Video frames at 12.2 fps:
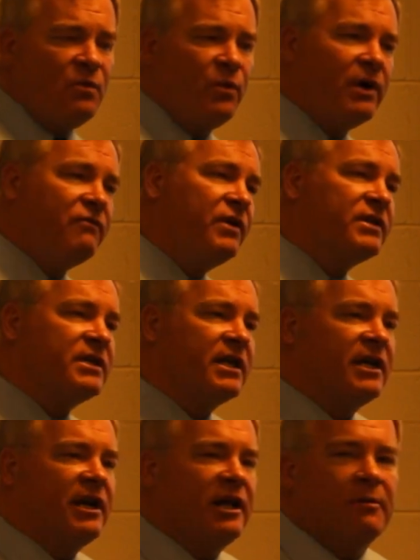when I'm
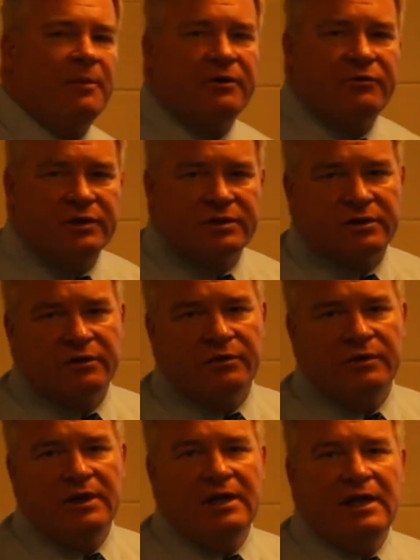visiting an elementary
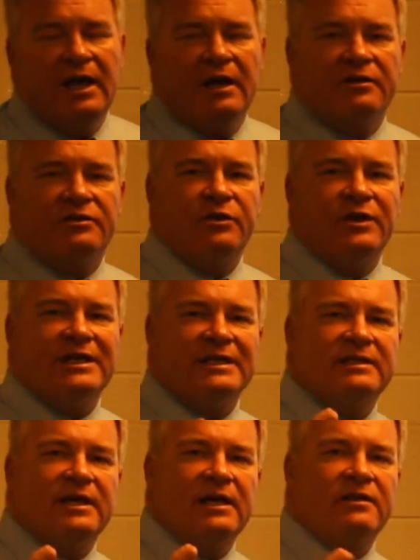school and a student
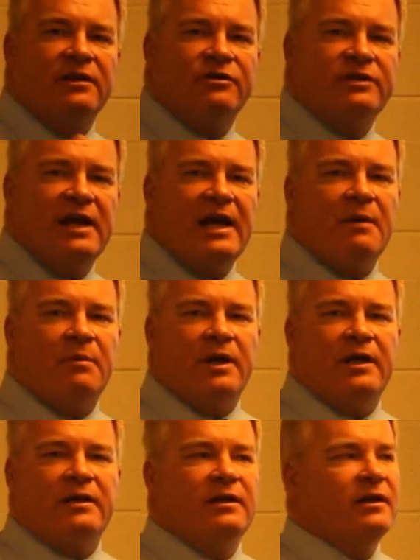can take their
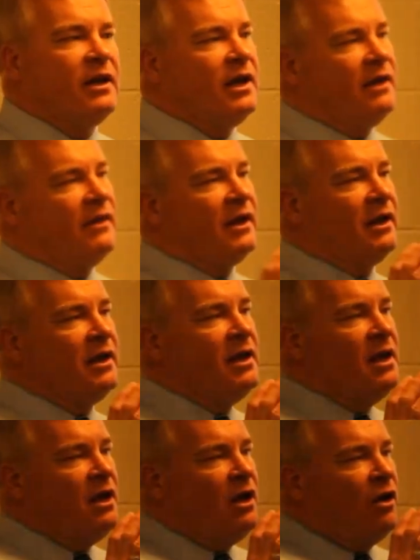tablet and they
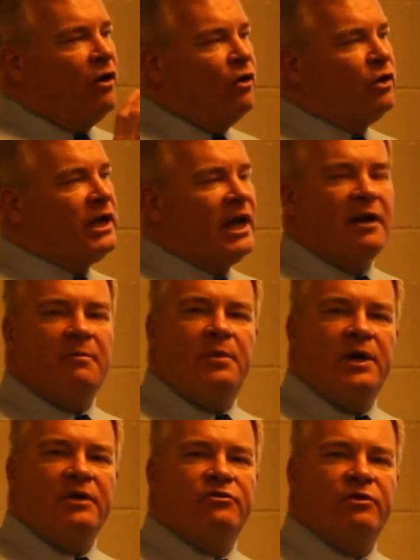look at a
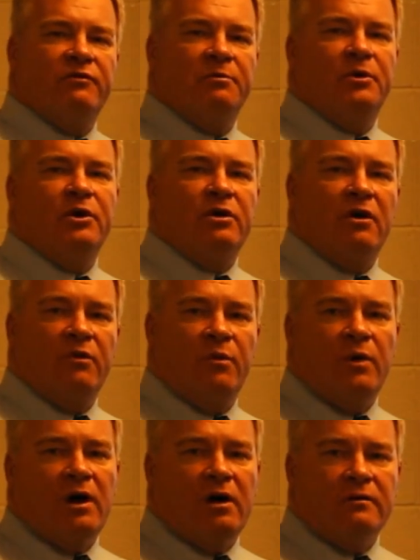picture of a book on the
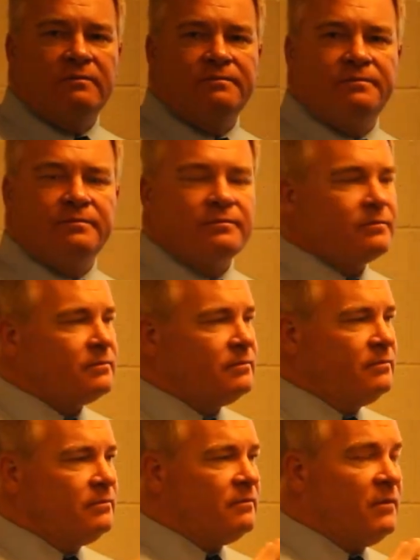wall
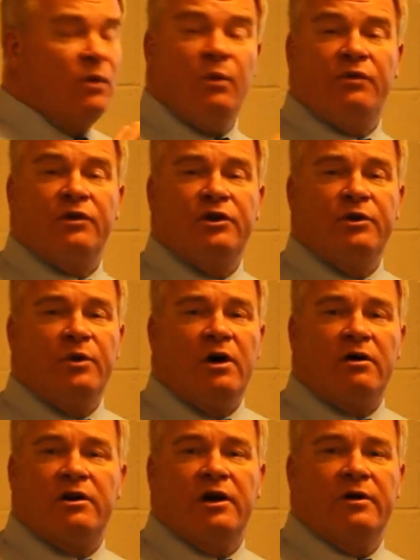with a
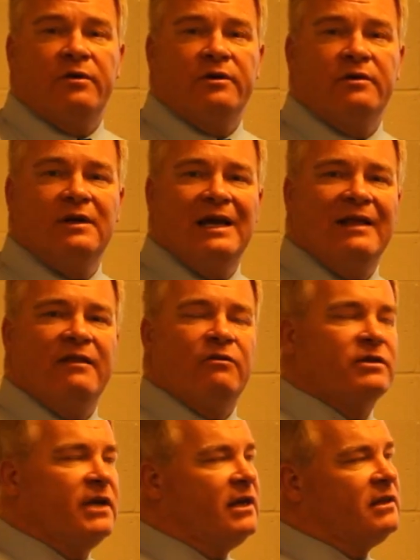QR code and
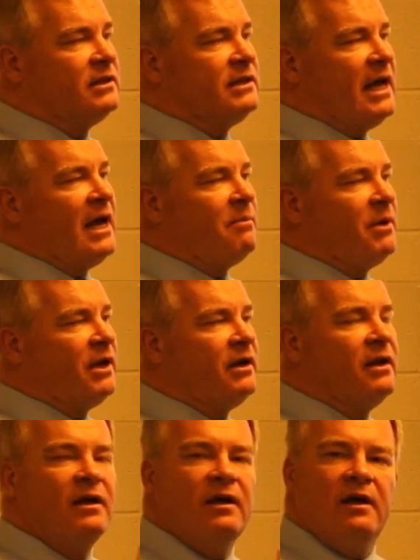they'll take the
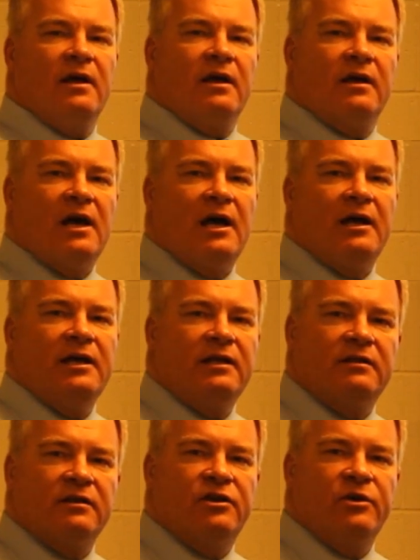tablet
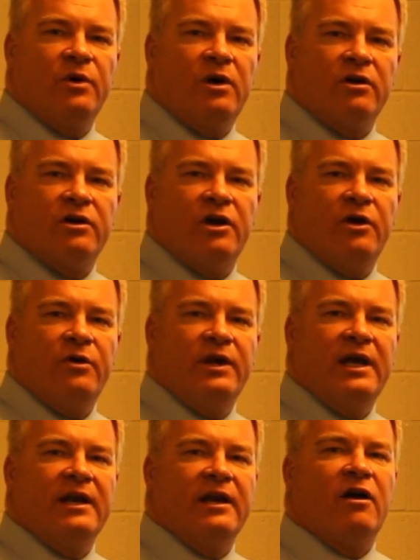hit the QR
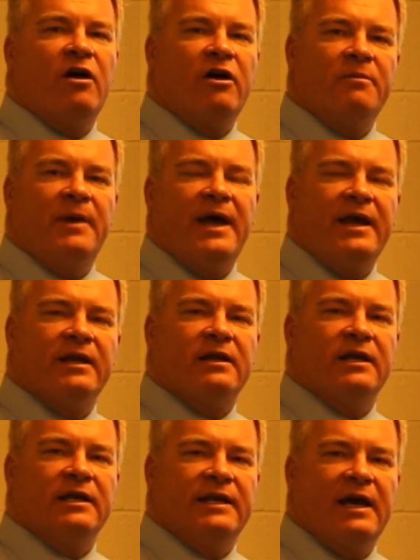code and it
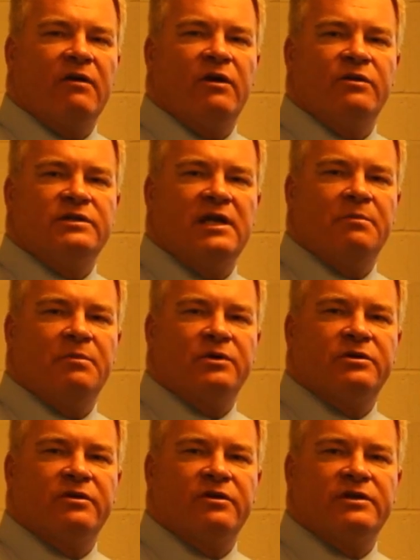automatically downloads that
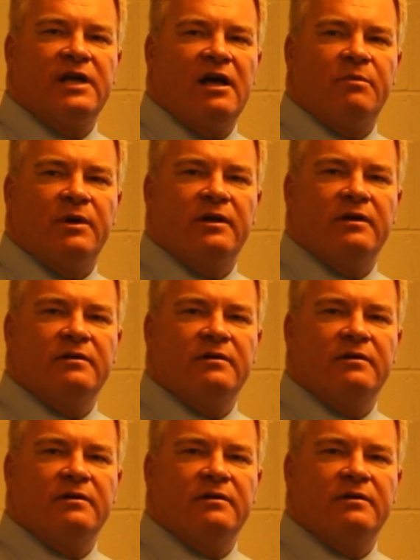book to their tablet.